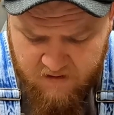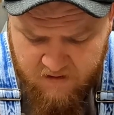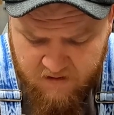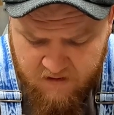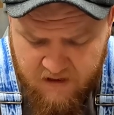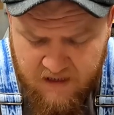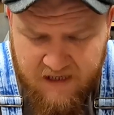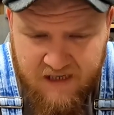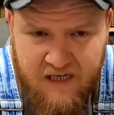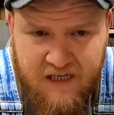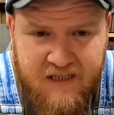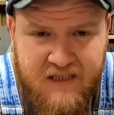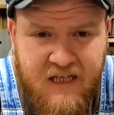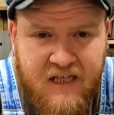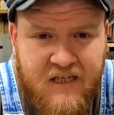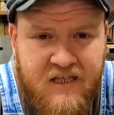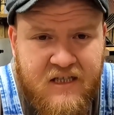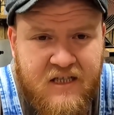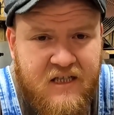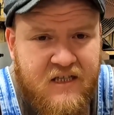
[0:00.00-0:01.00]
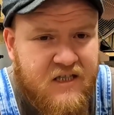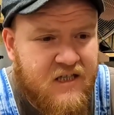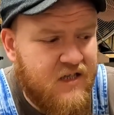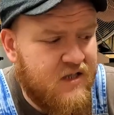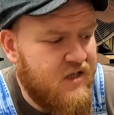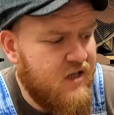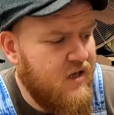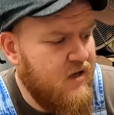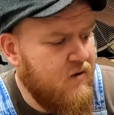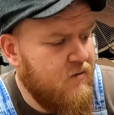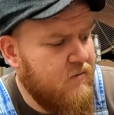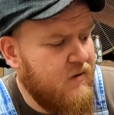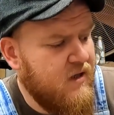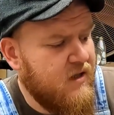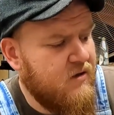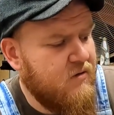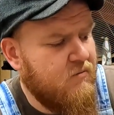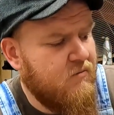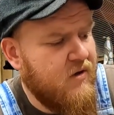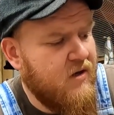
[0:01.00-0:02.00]
late 1862,
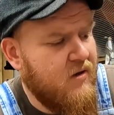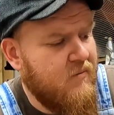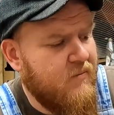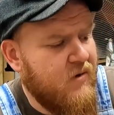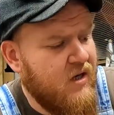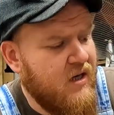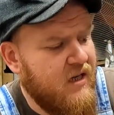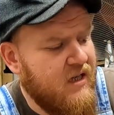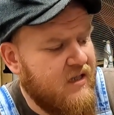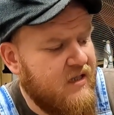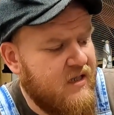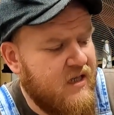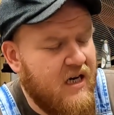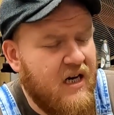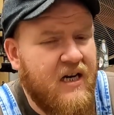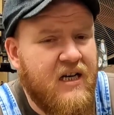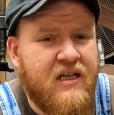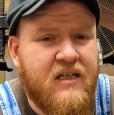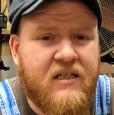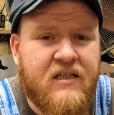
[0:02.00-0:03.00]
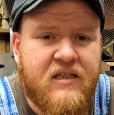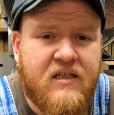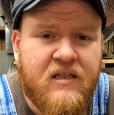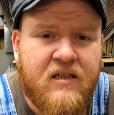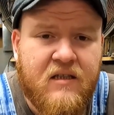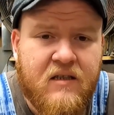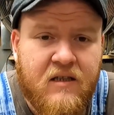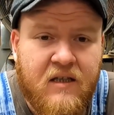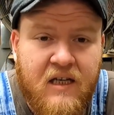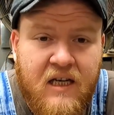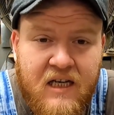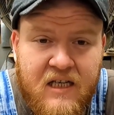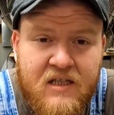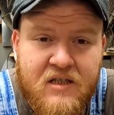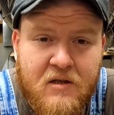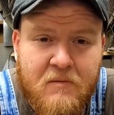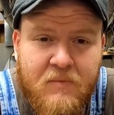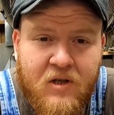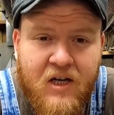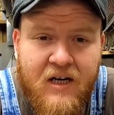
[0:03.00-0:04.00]
is one of the bloodiest days,
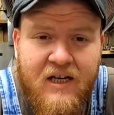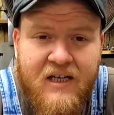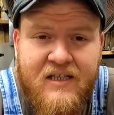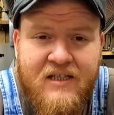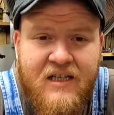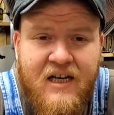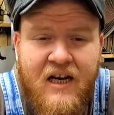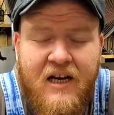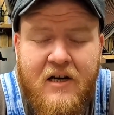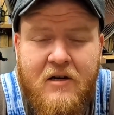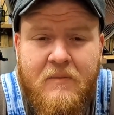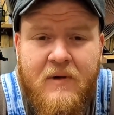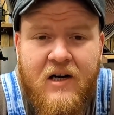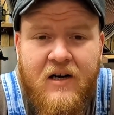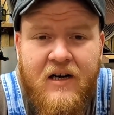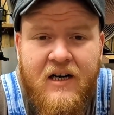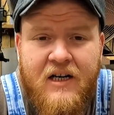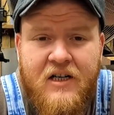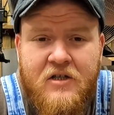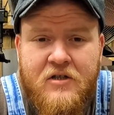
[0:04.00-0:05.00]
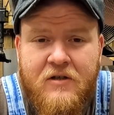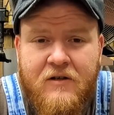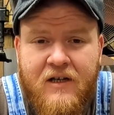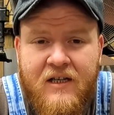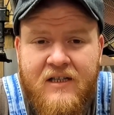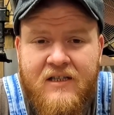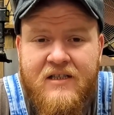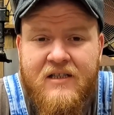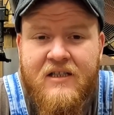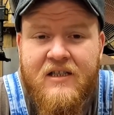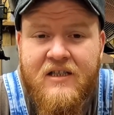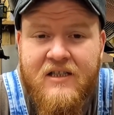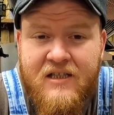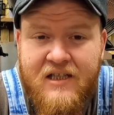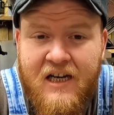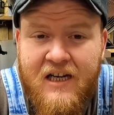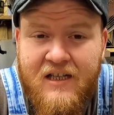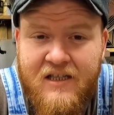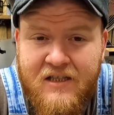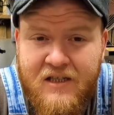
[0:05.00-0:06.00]
is the bloodiest day in American history, is
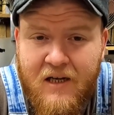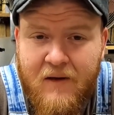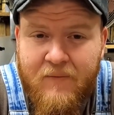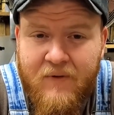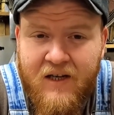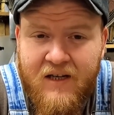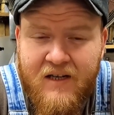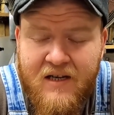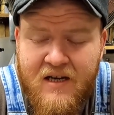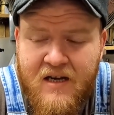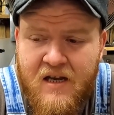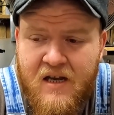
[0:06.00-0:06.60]
saying something.